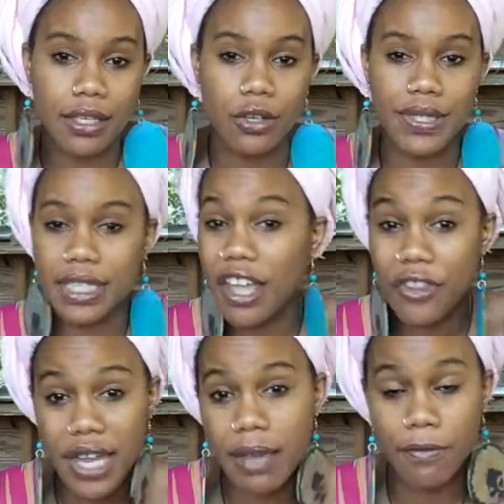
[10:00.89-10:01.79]
You know, it's
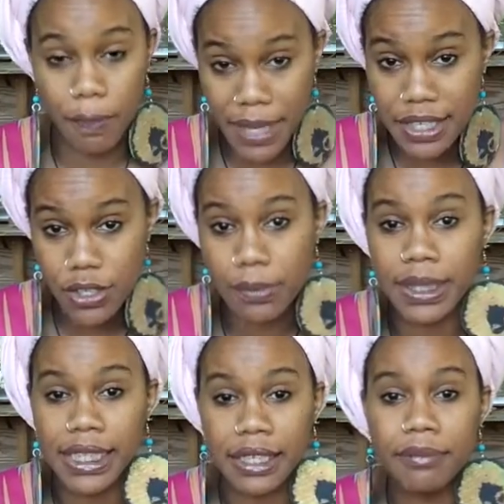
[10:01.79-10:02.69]
another name for pink
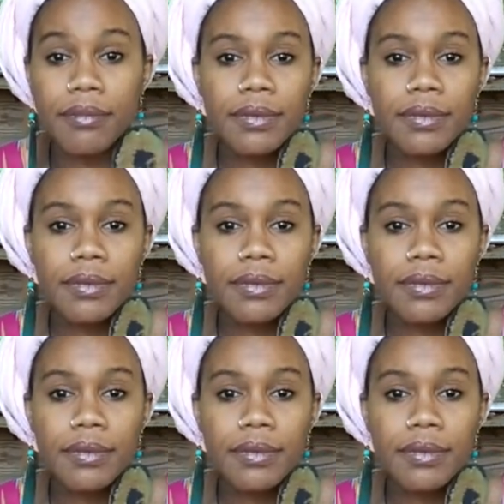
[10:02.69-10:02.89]
tourmaline.